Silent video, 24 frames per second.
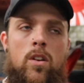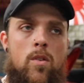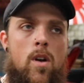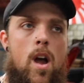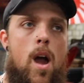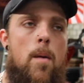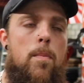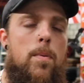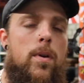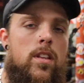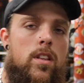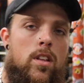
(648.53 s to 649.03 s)

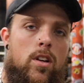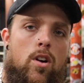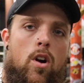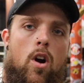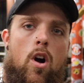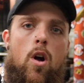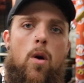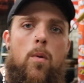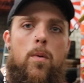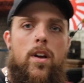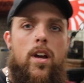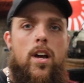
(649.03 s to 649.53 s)
wrapping the
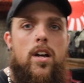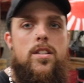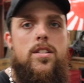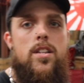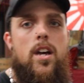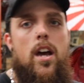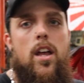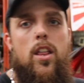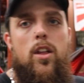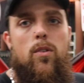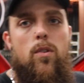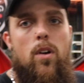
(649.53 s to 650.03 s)
car. We got
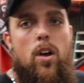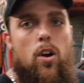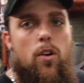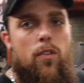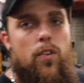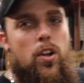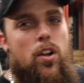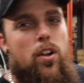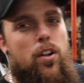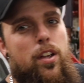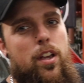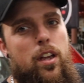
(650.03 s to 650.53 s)
Tyler right over
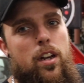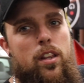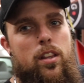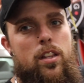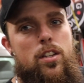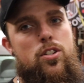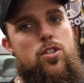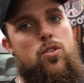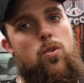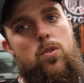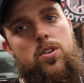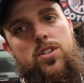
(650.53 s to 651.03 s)
here getting
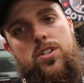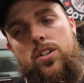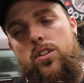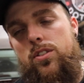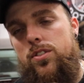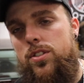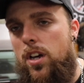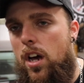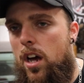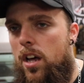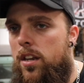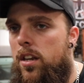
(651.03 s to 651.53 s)
this door sill
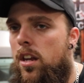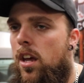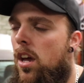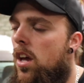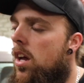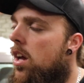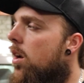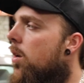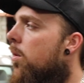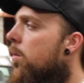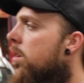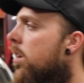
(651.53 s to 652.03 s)
done.
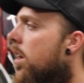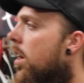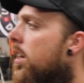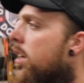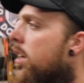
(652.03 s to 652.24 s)
We got